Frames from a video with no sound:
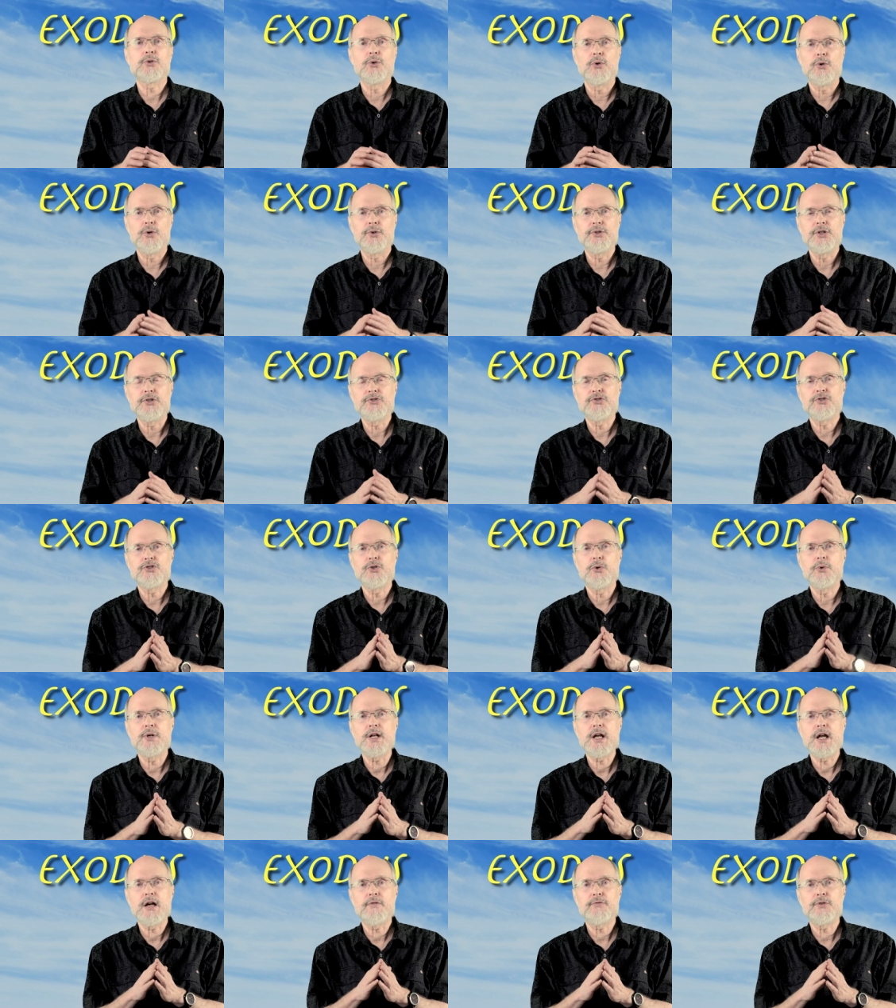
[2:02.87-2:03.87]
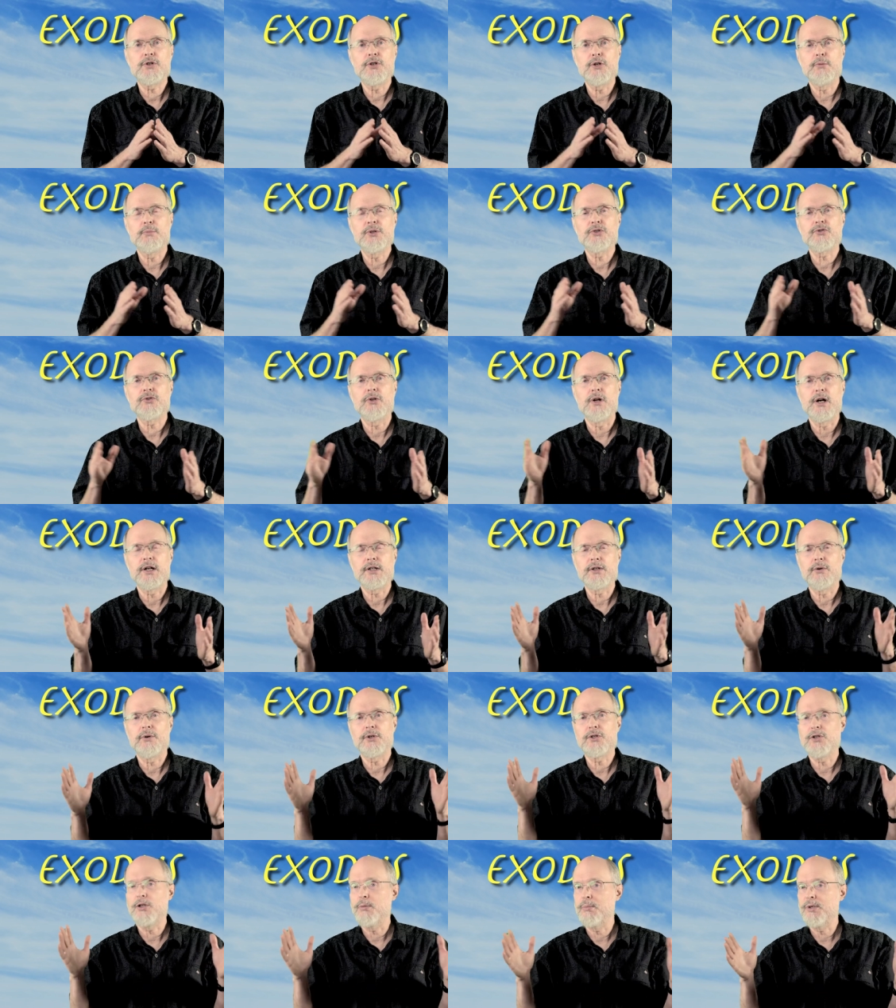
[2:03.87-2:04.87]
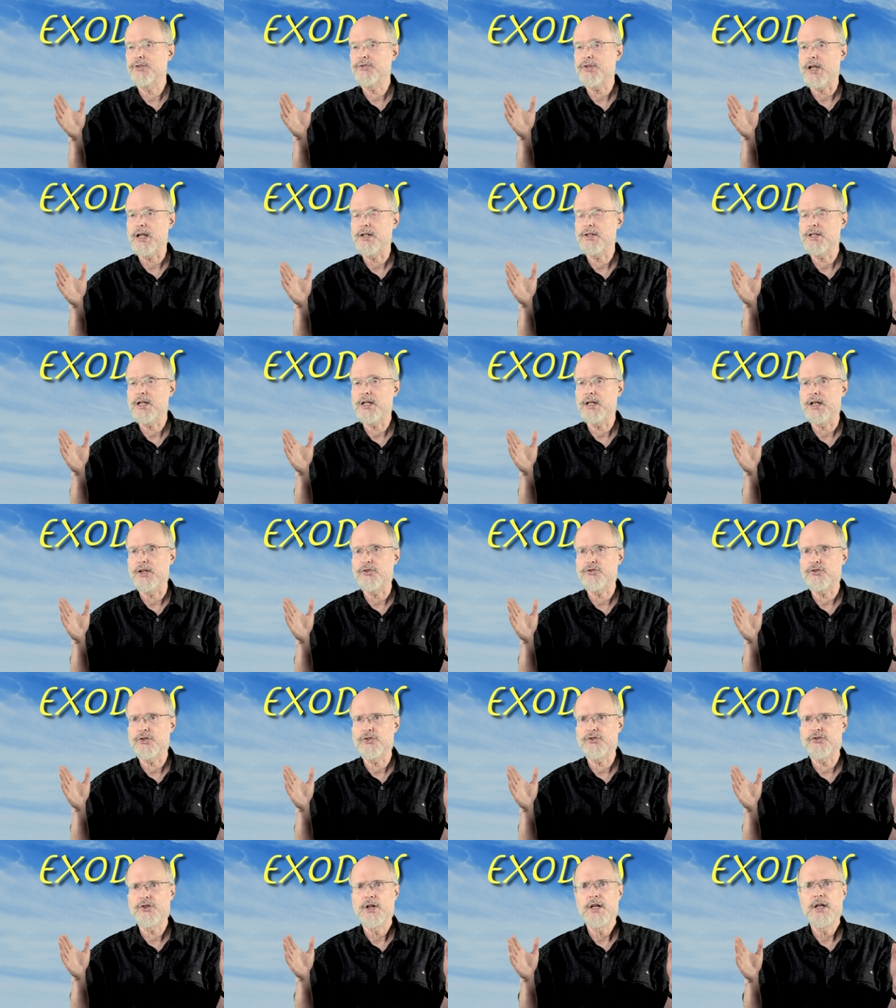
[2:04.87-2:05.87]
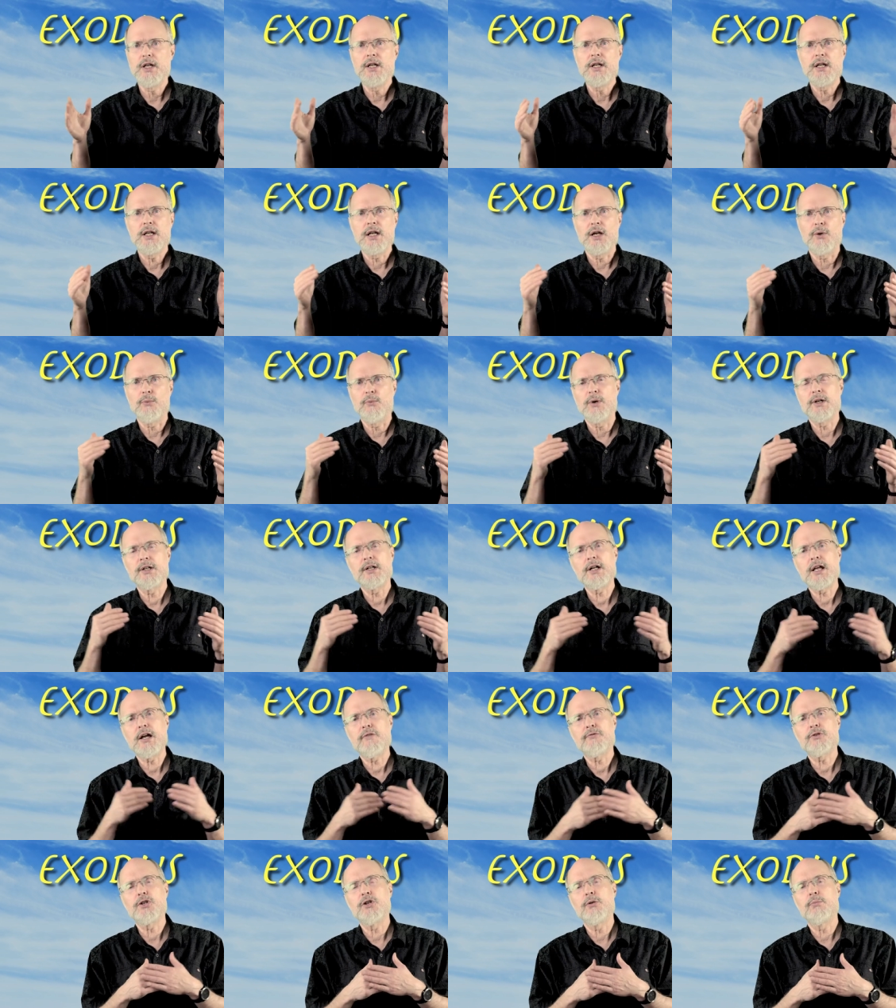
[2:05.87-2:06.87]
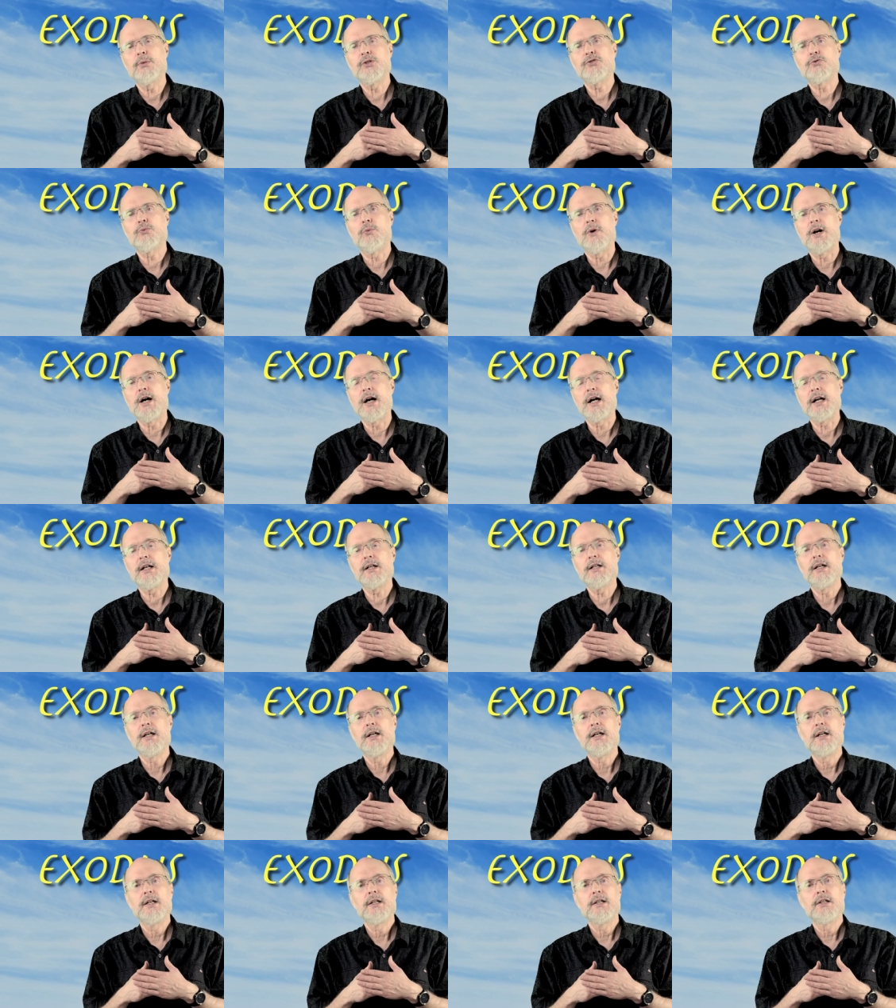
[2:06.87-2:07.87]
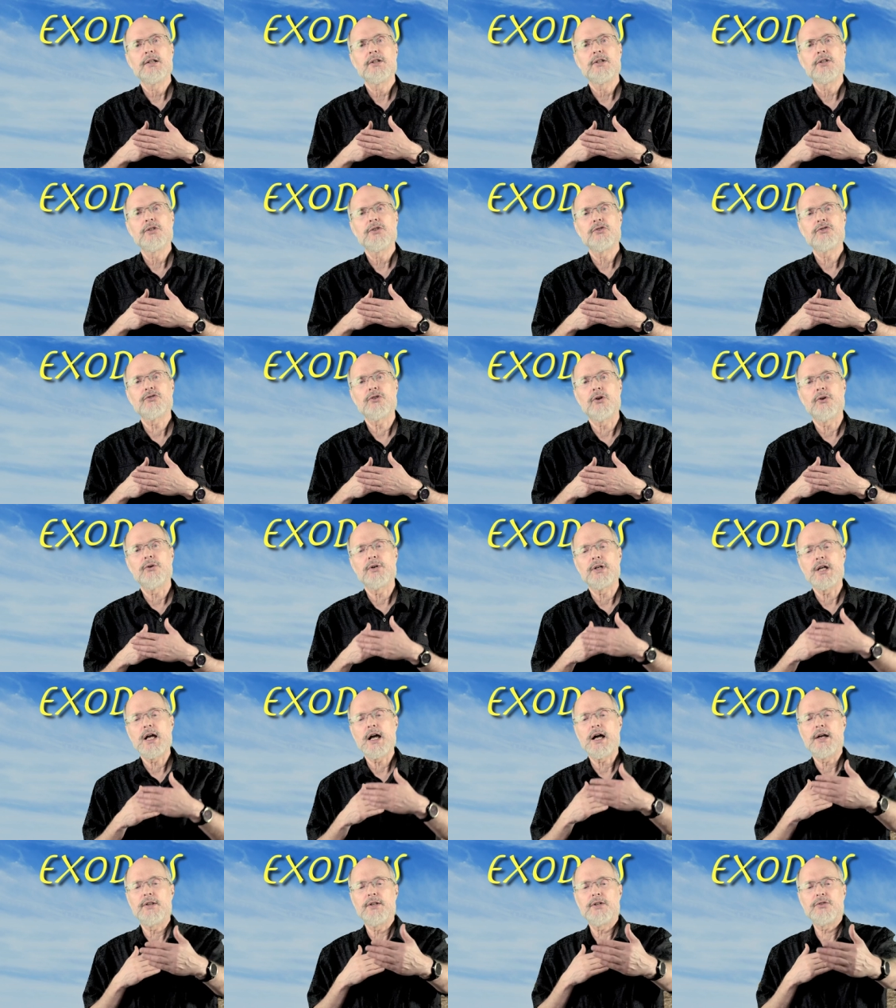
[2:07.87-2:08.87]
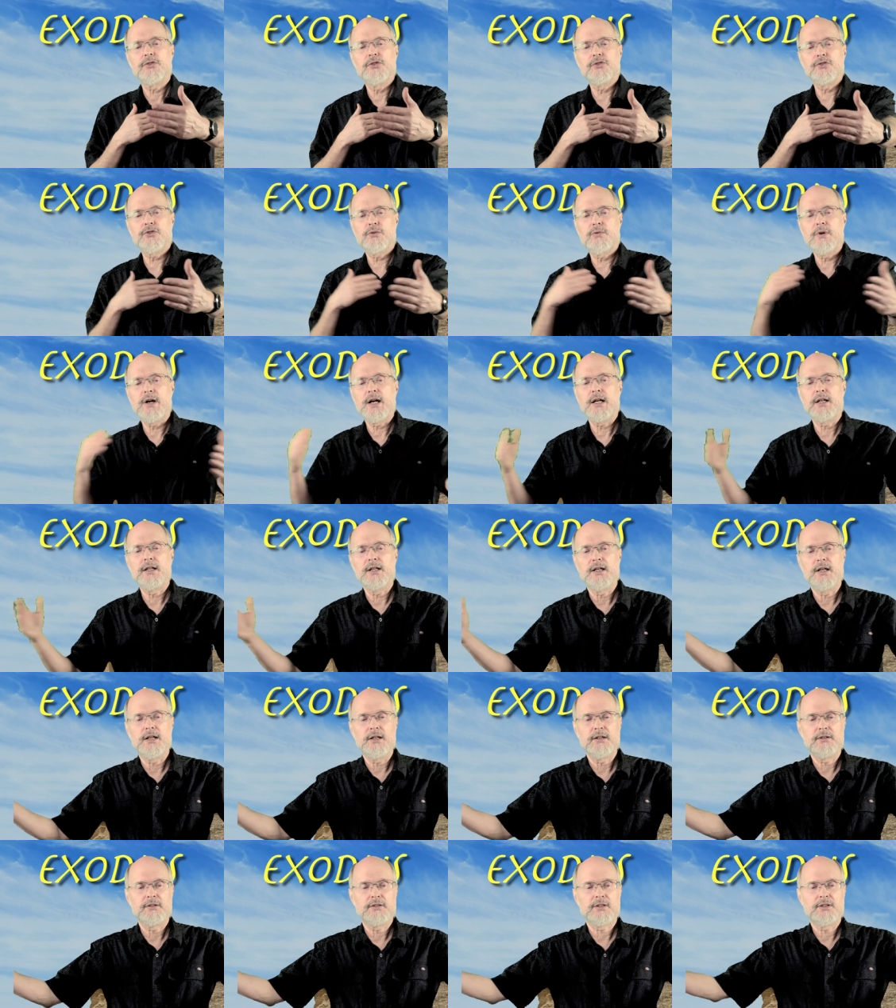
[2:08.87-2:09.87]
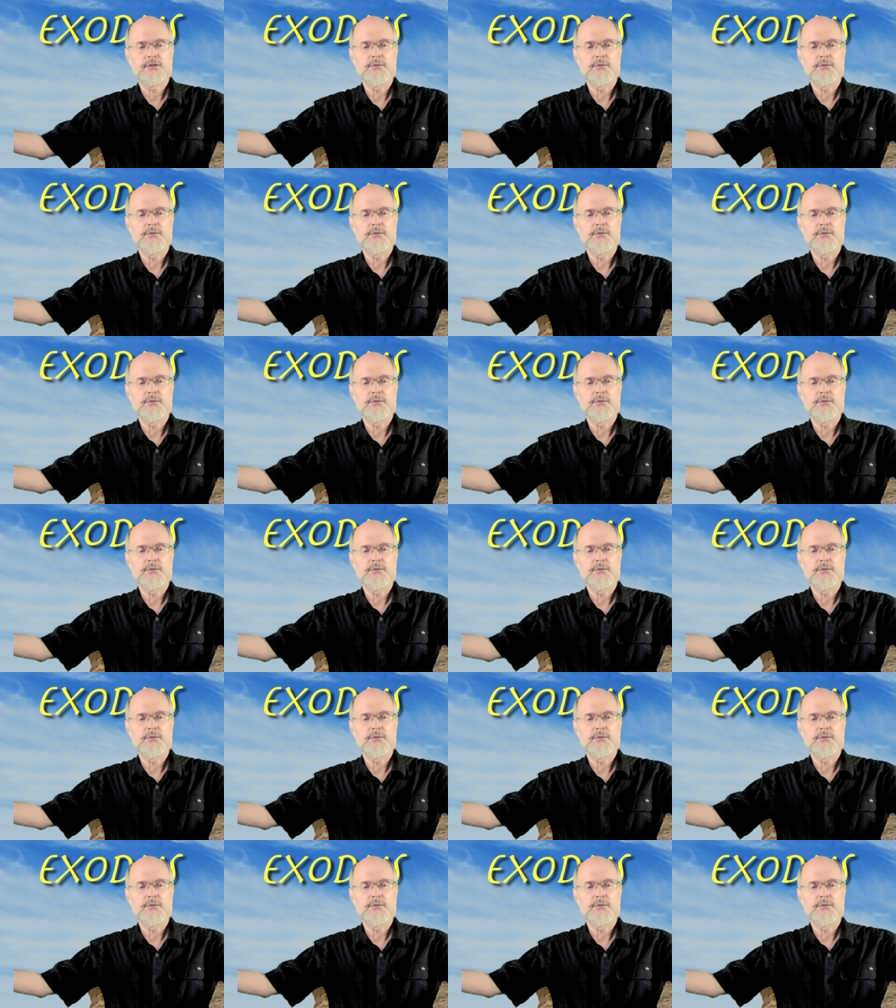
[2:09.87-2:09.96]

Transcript: gold that's two and a half cubits long. No, a cubit's 18 inches and one and a half cubits wide. So yeah, this is quite a